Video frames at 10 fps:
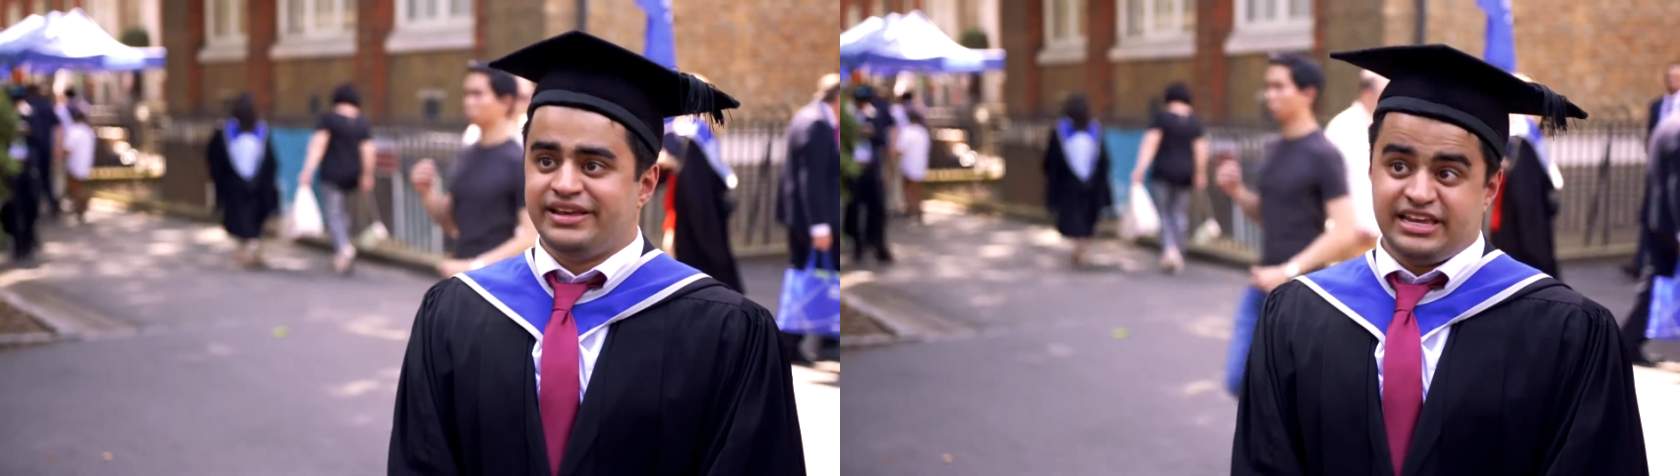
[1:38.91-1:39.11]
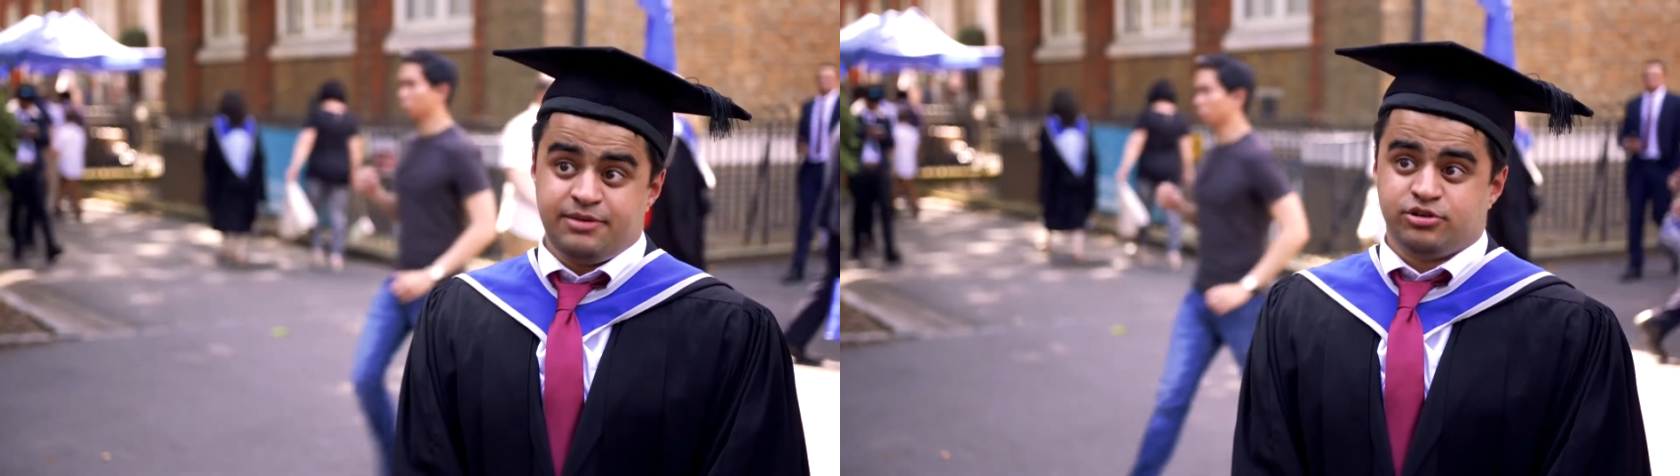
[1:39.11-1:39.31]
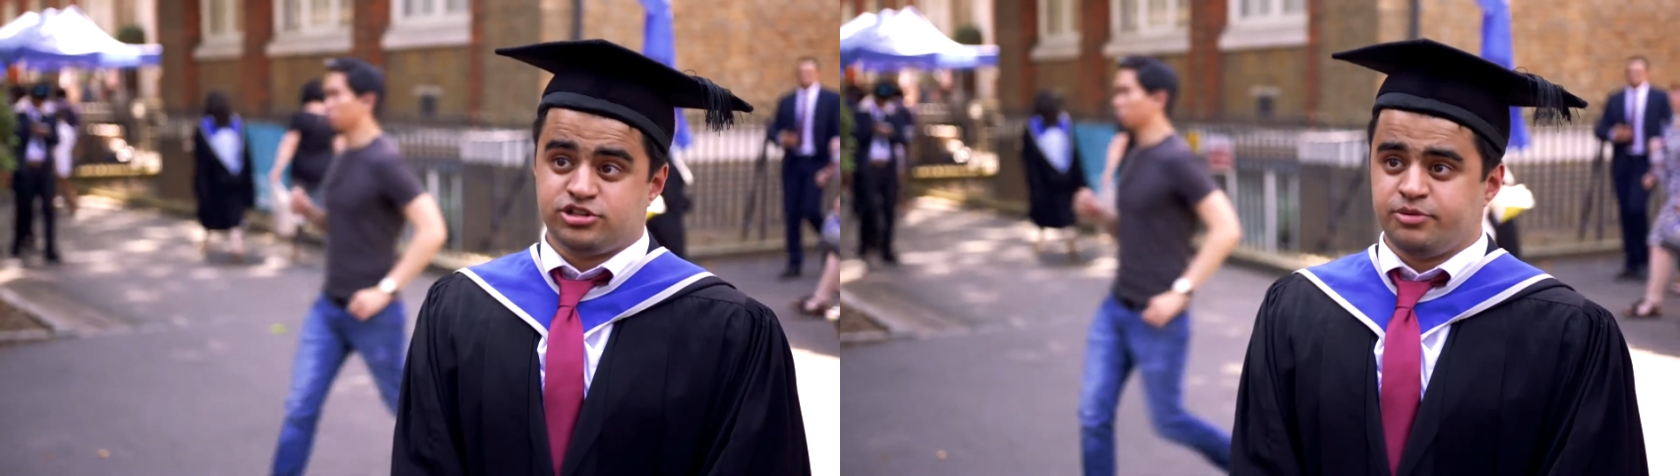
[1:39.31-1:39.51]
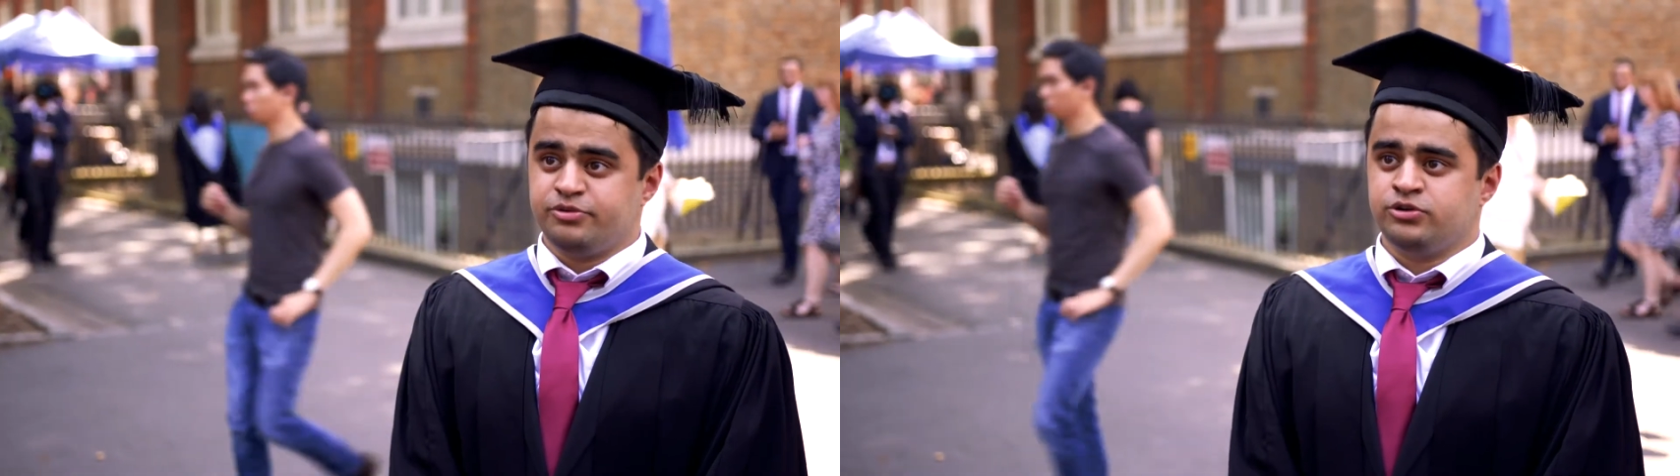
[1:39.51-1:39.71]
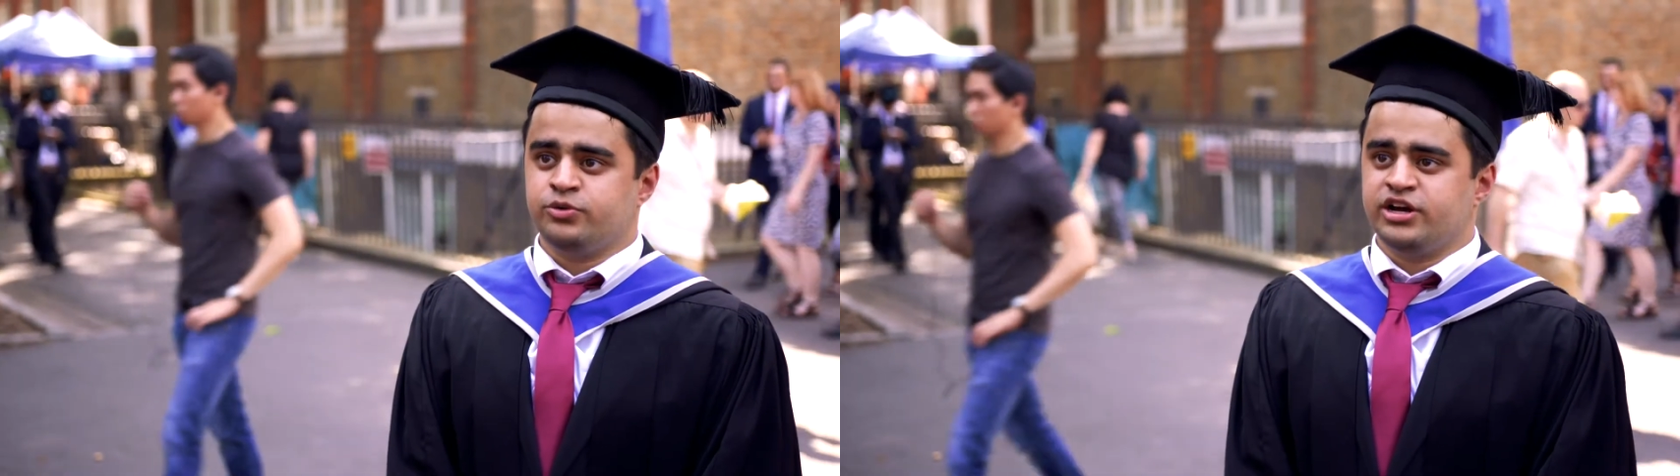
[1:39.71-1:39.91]
keep on top of
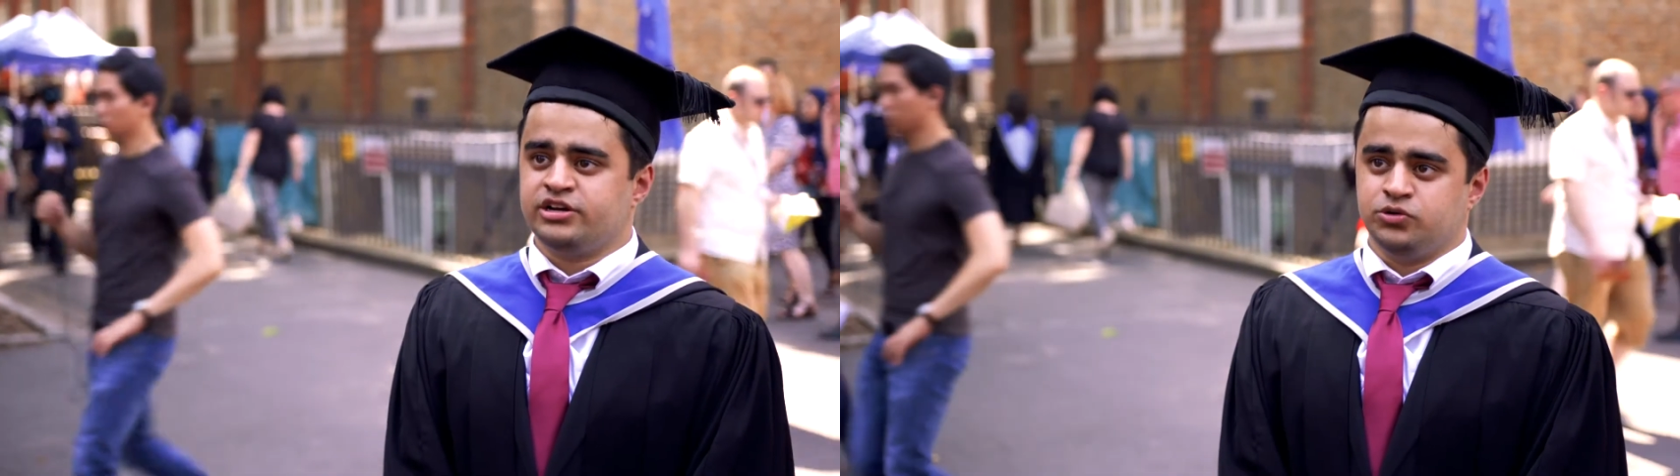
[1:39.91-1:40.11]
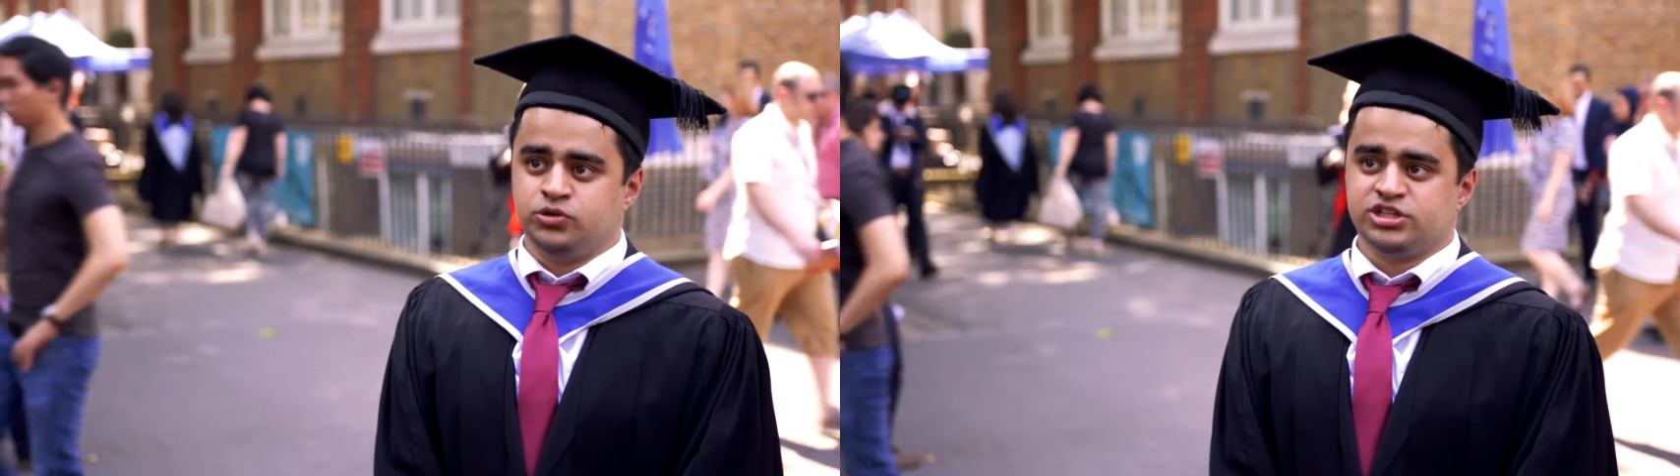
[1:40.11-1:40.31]
your work at all